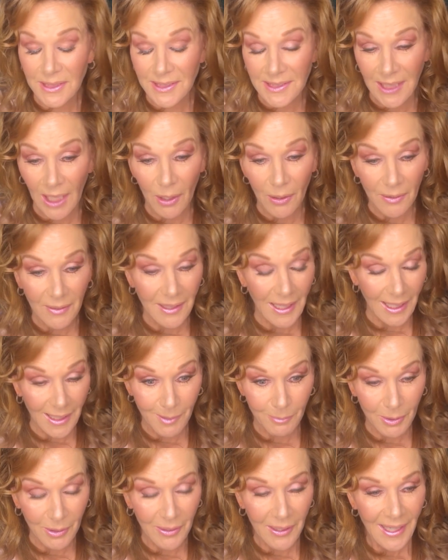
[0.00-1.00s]
so
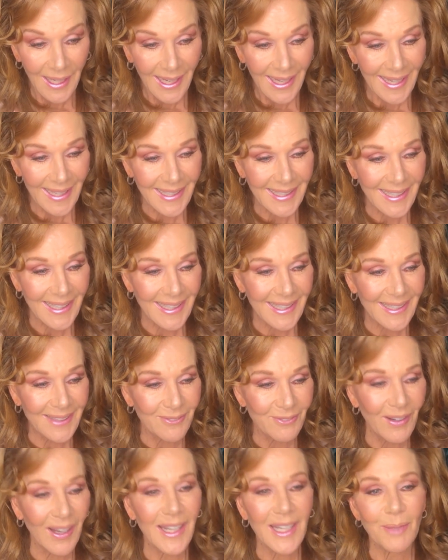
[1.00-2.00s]
gullible. He
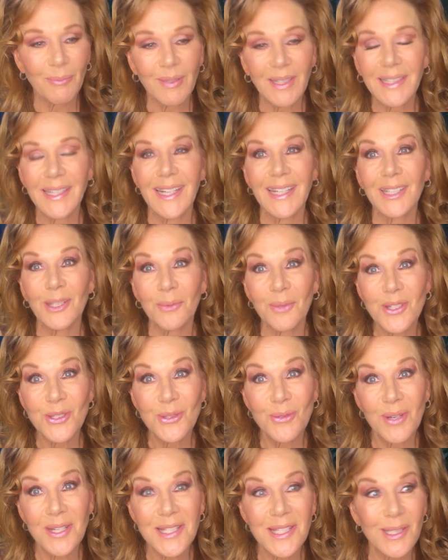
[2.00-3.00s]
invited me down to
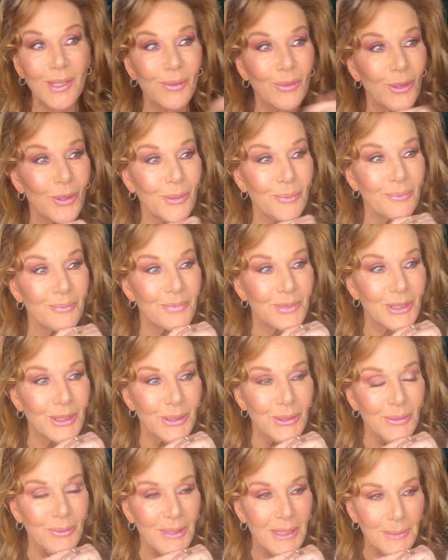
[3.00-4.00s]
dressing room
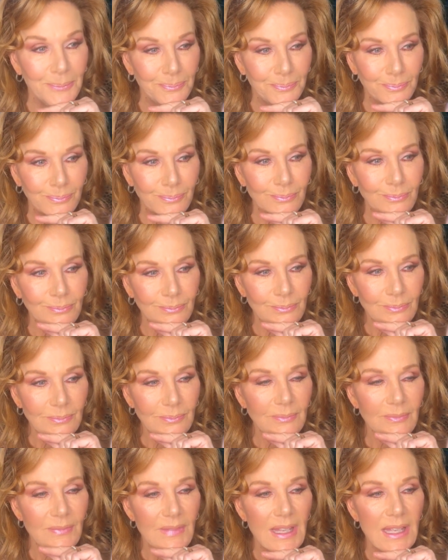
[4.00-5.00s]

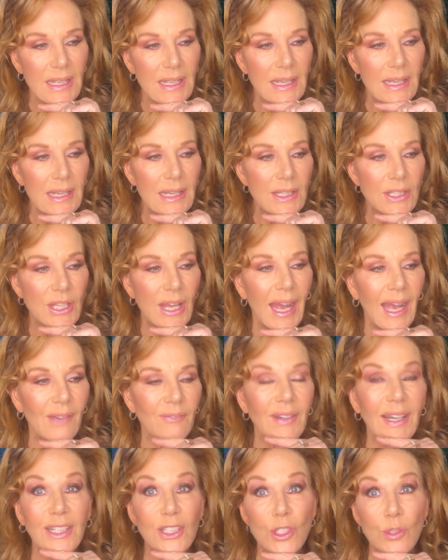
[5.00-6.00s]
to have
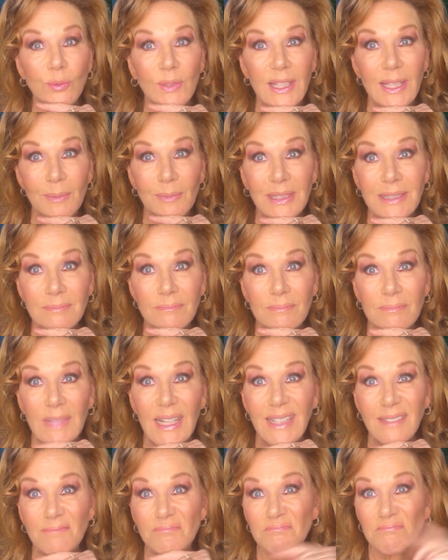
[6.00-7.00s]
lunch with him
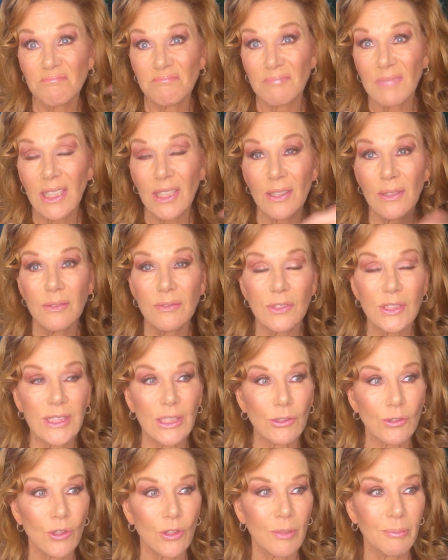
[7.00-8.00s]
and you know,
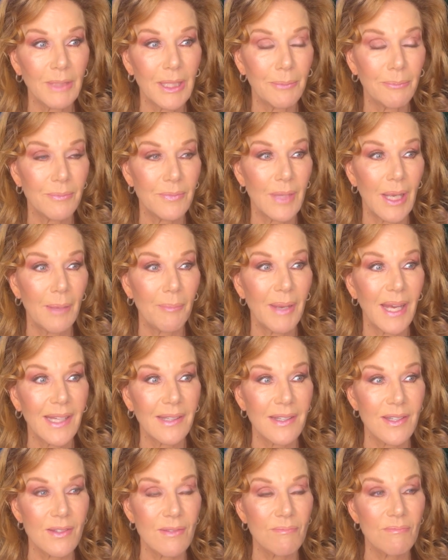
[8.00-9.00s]
talk to me
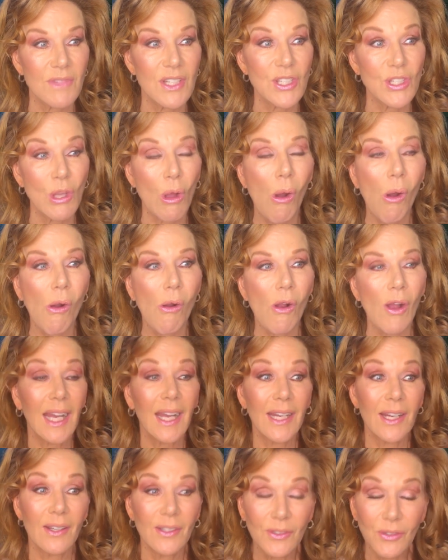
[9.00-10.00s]
about the song.
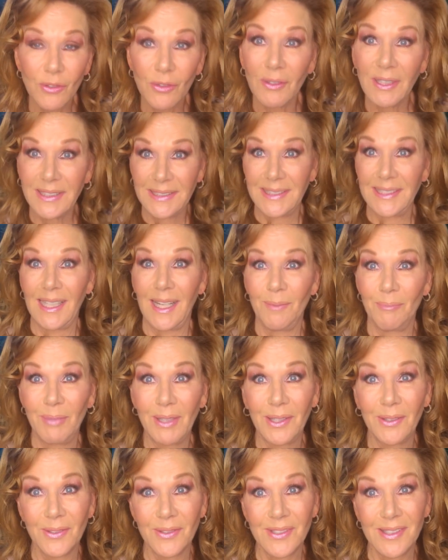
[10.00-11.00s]
I got dressed up
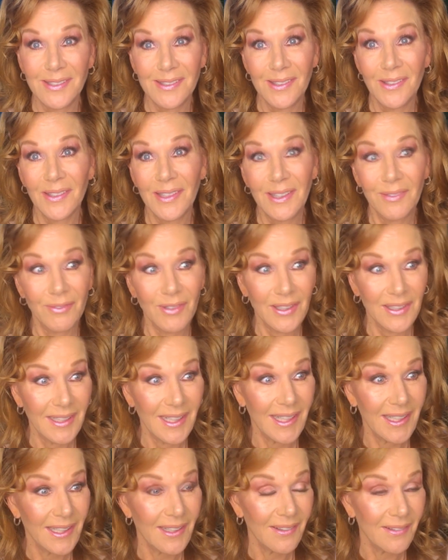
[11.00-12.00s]
because it's not every
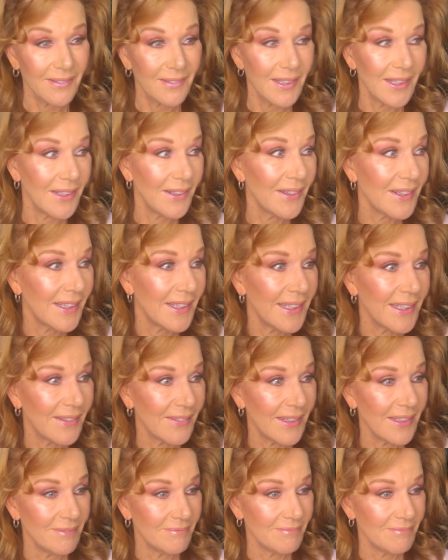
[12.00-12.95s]
day you know, kind of